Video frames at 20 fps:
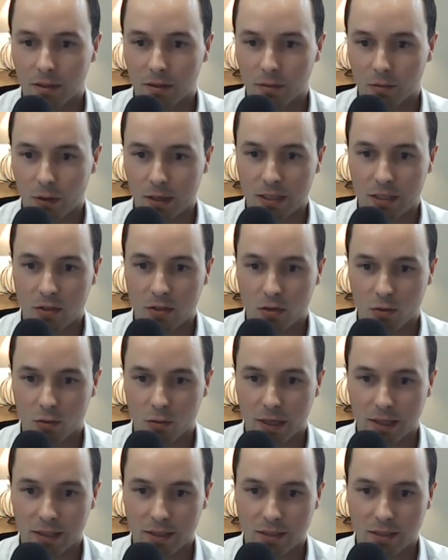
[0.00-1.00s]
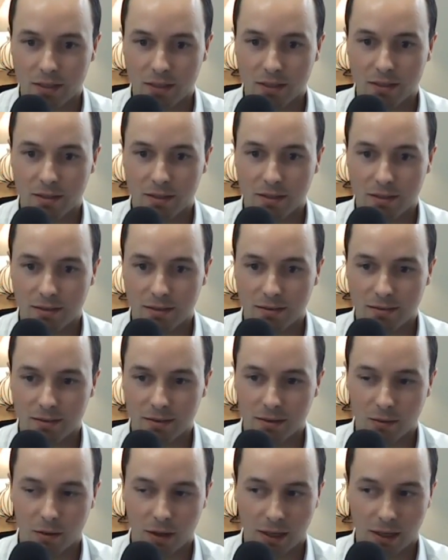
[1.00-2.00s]
raise interest rates.
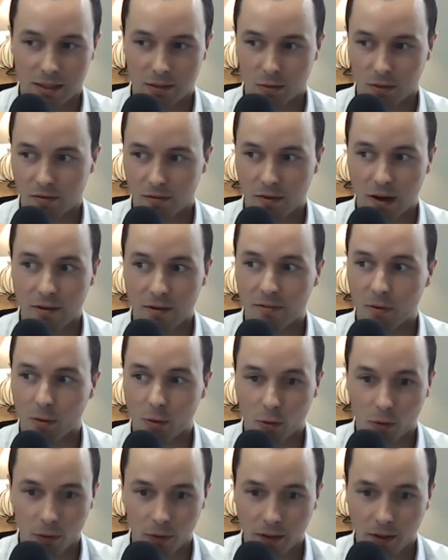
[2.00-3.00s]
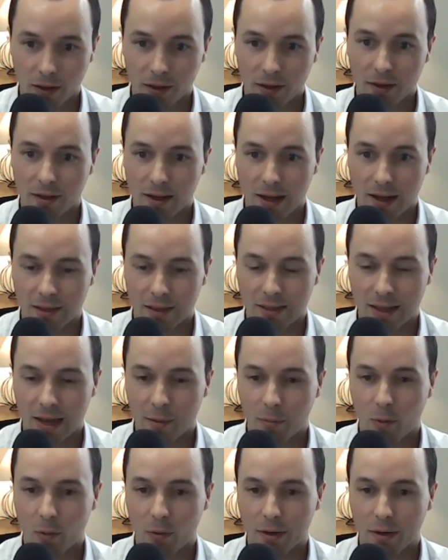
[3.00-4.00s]
I guess it was fivefold at
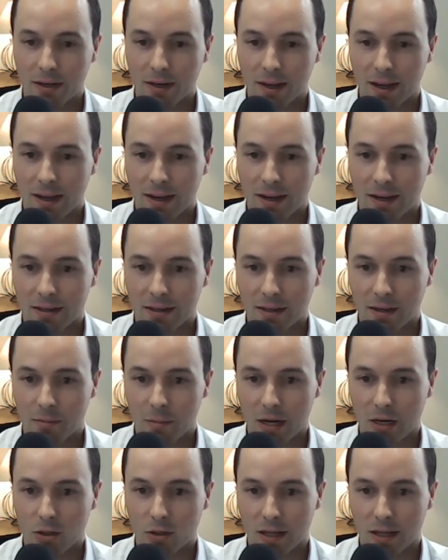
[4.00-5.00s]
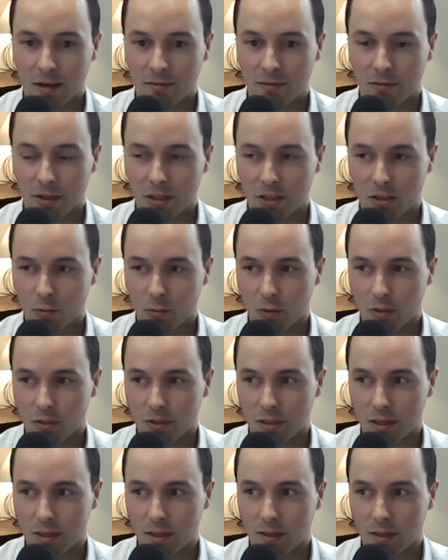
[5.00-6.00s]
that point, and make sure that inflation
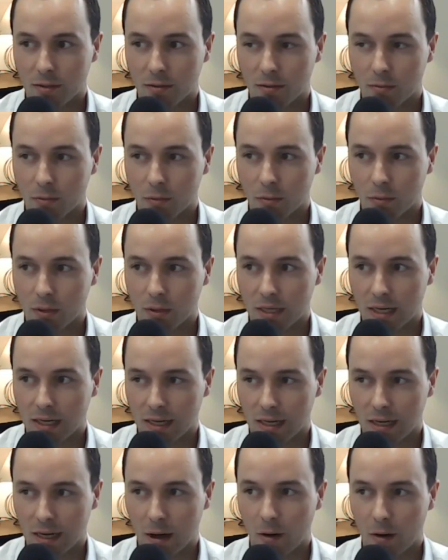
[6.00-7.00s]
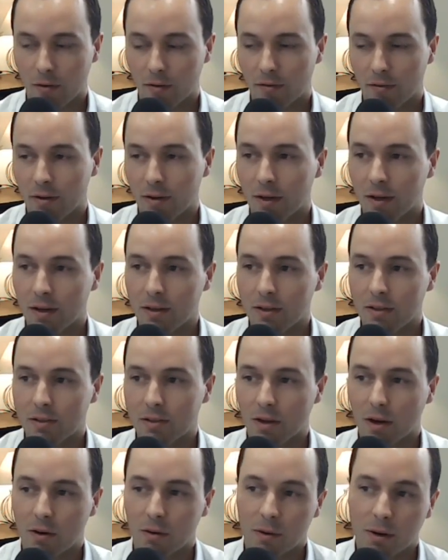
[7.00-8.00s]
was taken care of.
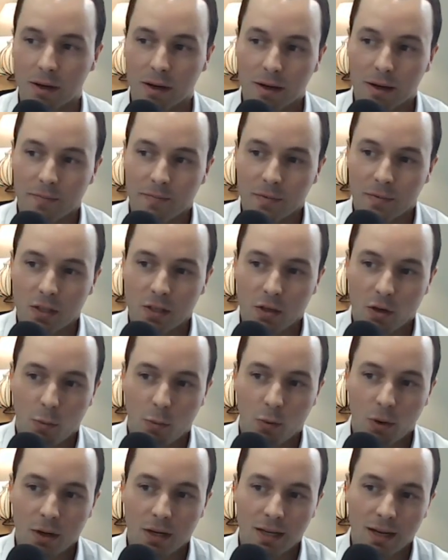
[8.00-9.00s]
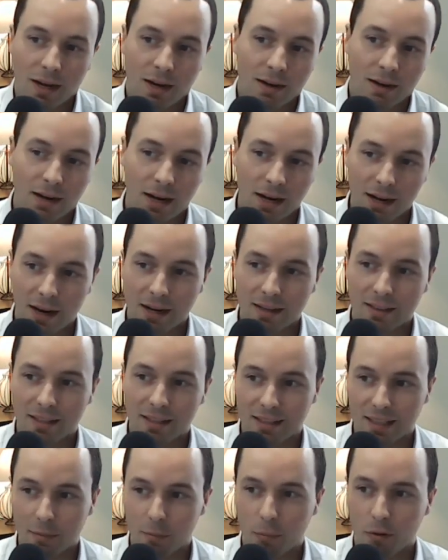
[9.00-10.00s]
So, to your point, yeah, I
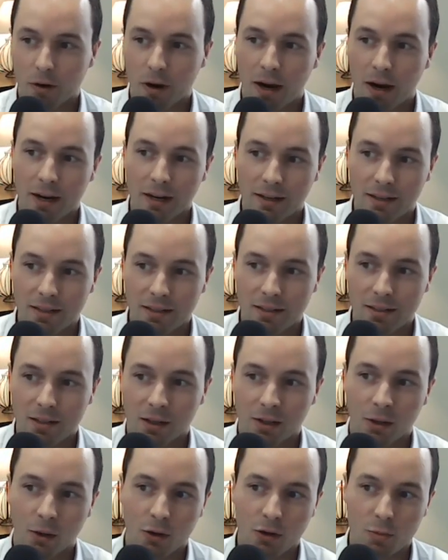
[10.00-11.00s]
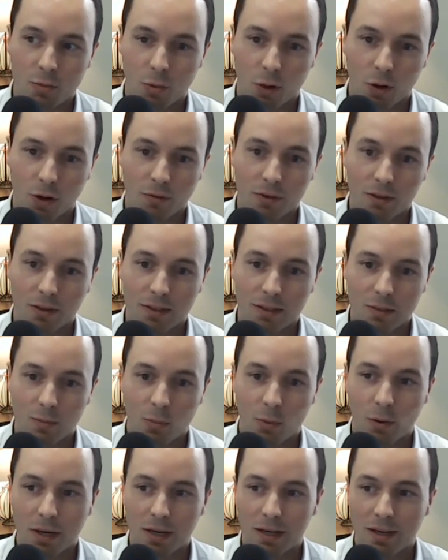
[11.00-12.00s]
think that pride is a large part of it at this
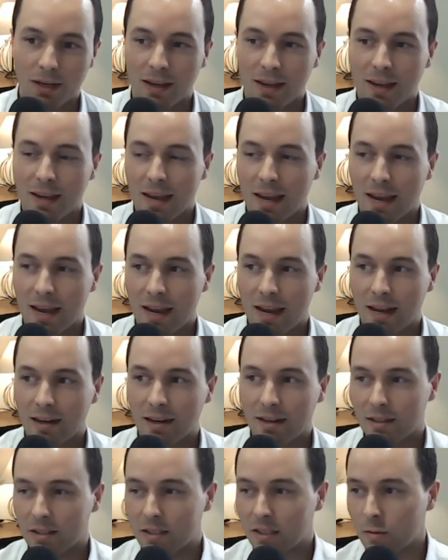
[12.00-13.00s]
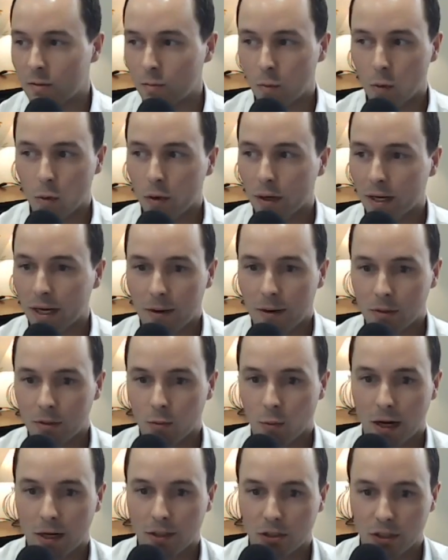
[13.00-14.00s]
point. And this morning, I
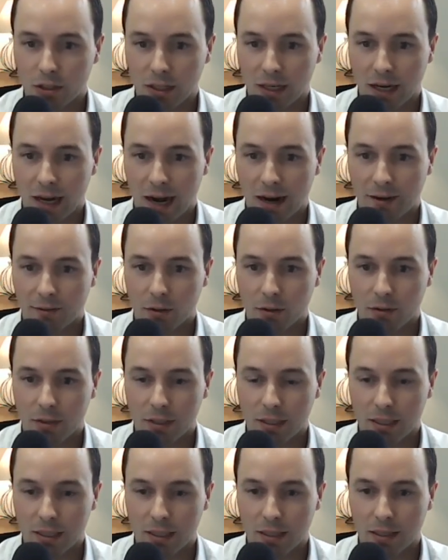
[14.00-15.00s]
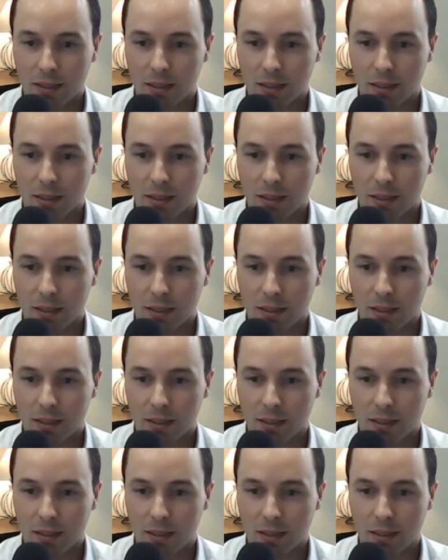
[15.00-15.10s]
was watching after the